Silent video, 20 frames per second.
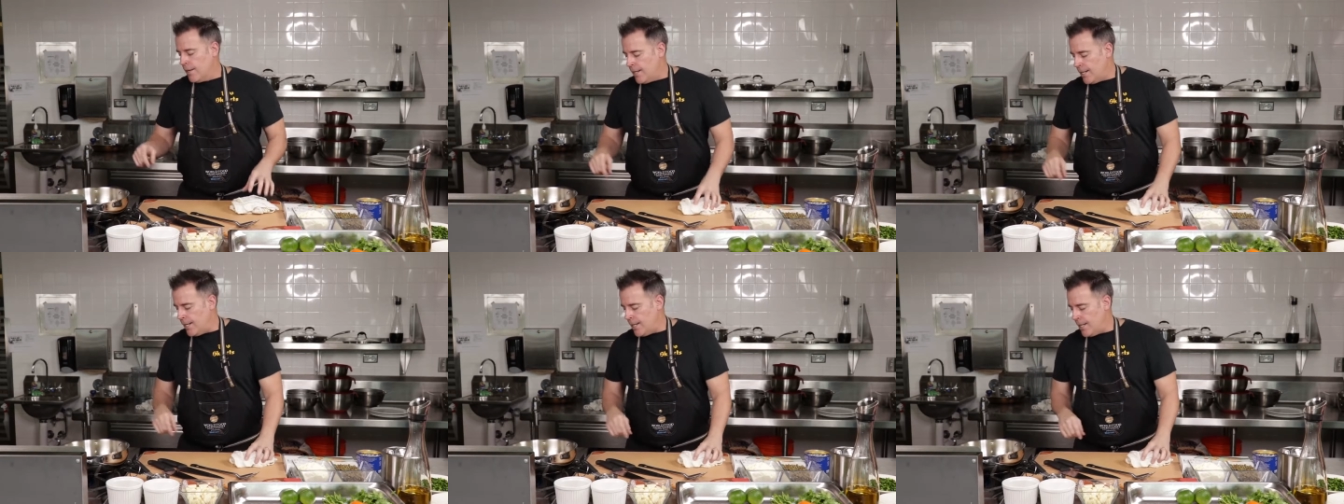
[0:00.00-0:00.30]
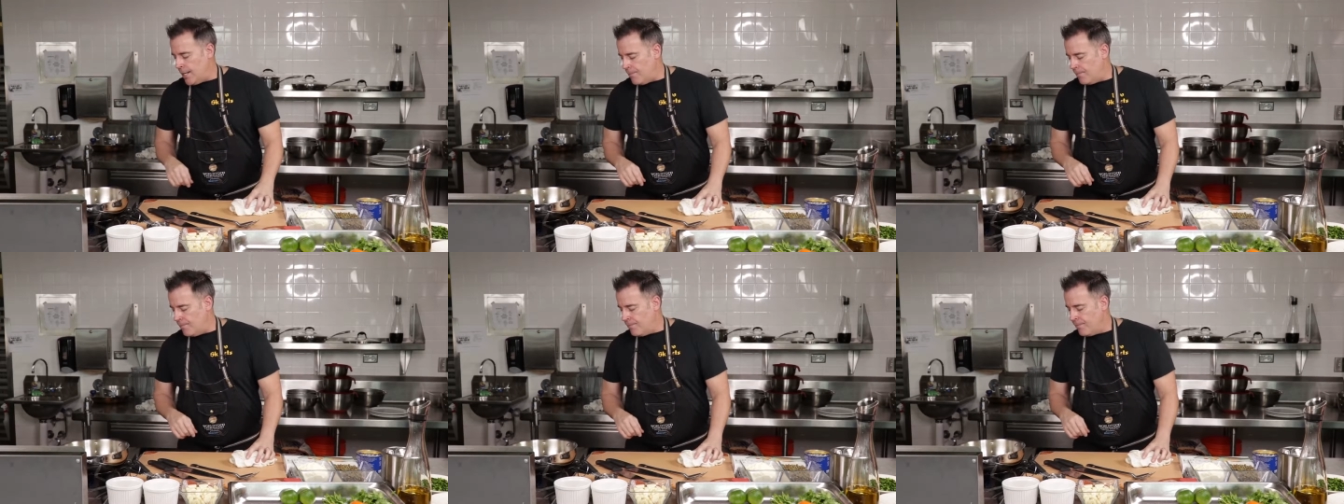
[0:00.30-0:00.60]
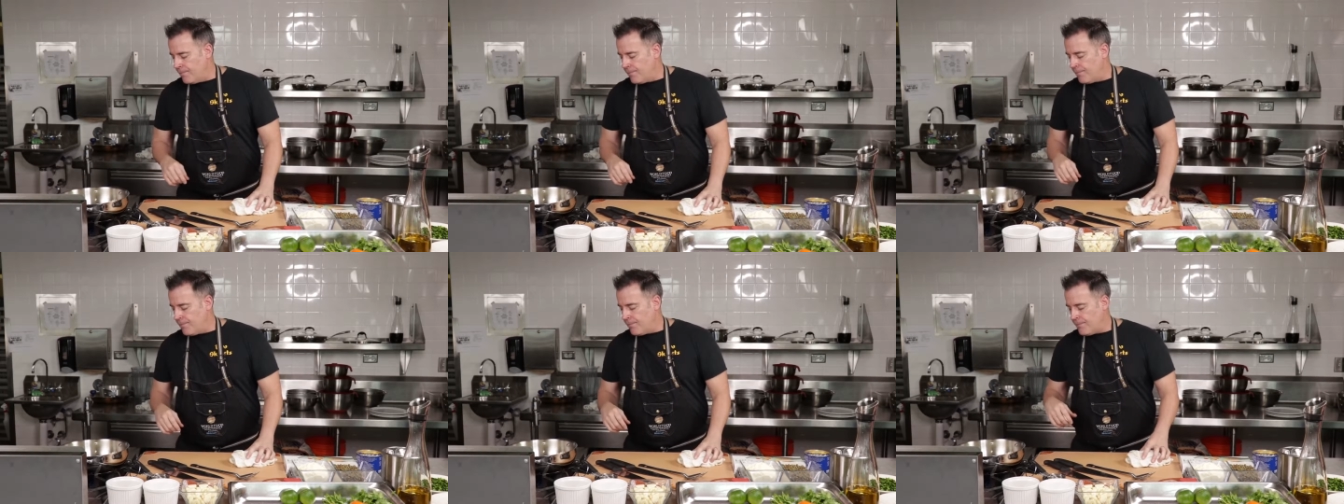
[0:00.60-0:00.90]

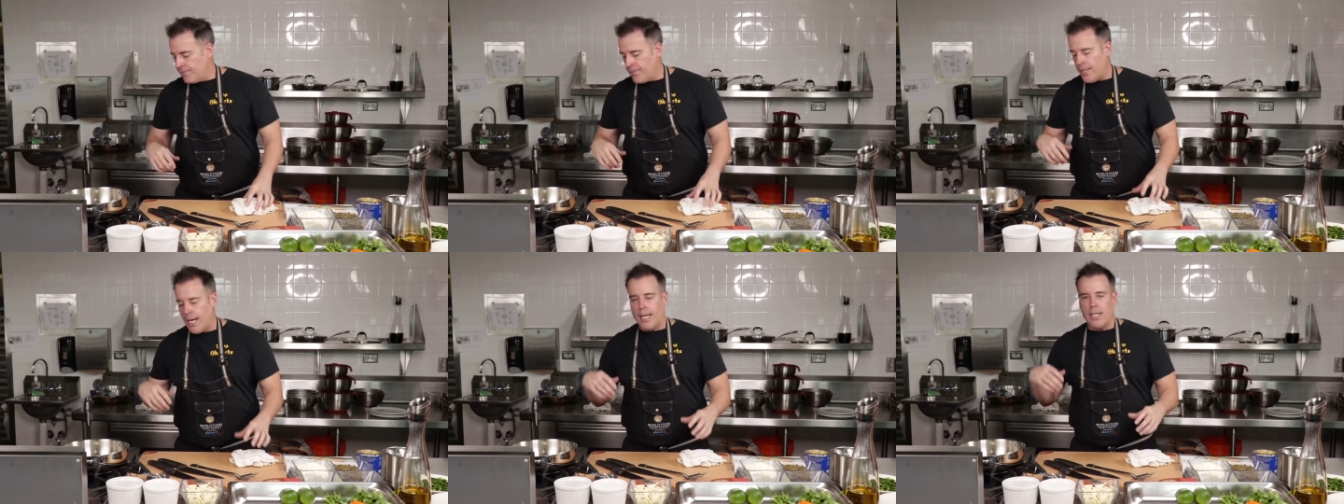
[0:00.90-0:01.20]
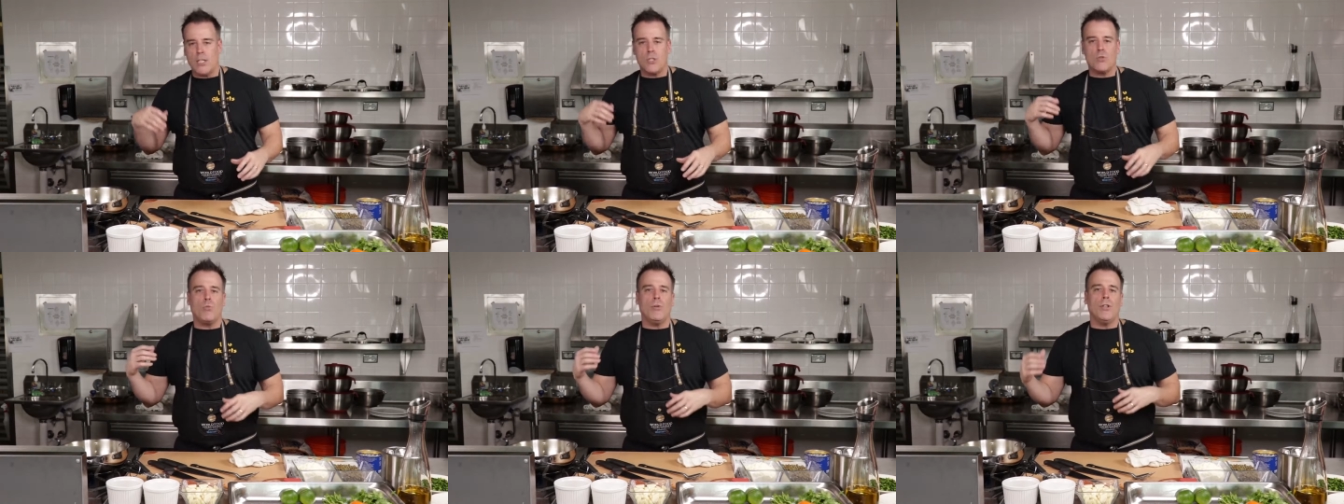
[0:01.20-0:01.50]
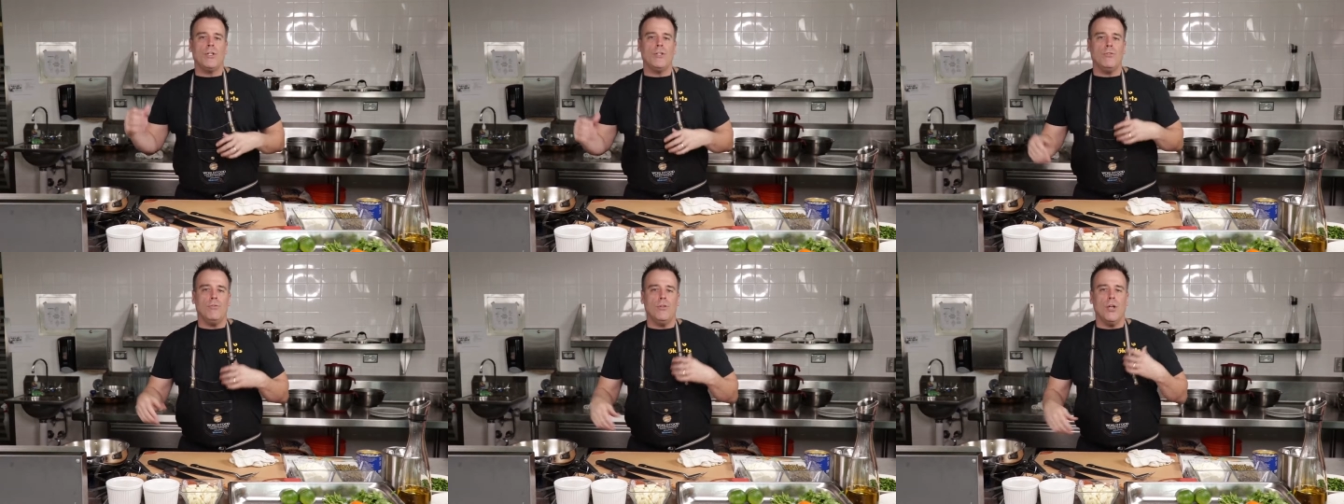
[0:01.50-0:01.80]
That is
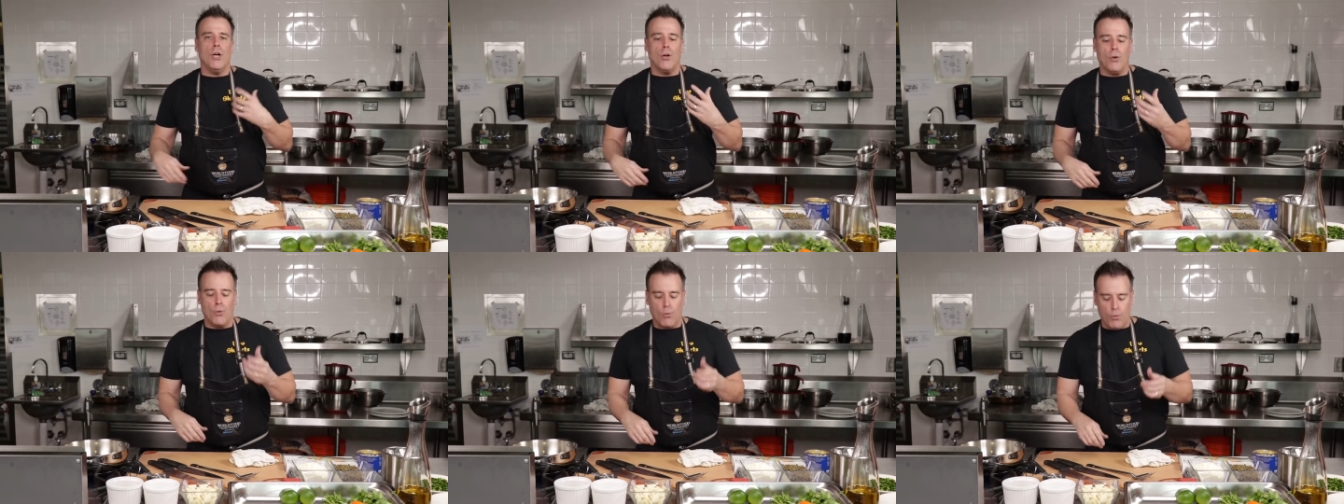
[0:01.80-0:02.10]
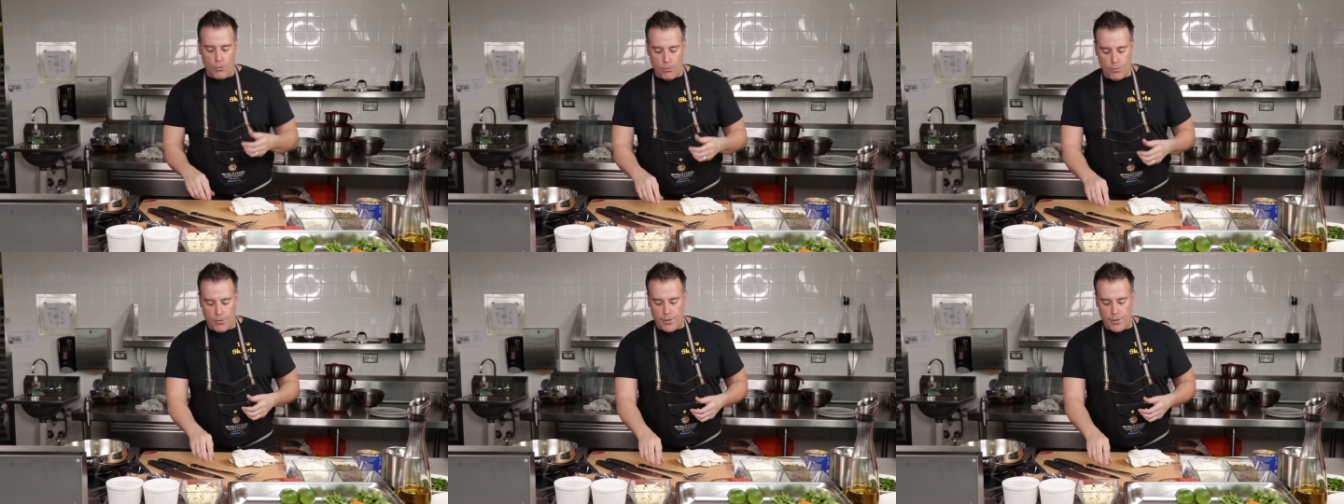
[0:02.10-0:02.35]
when you know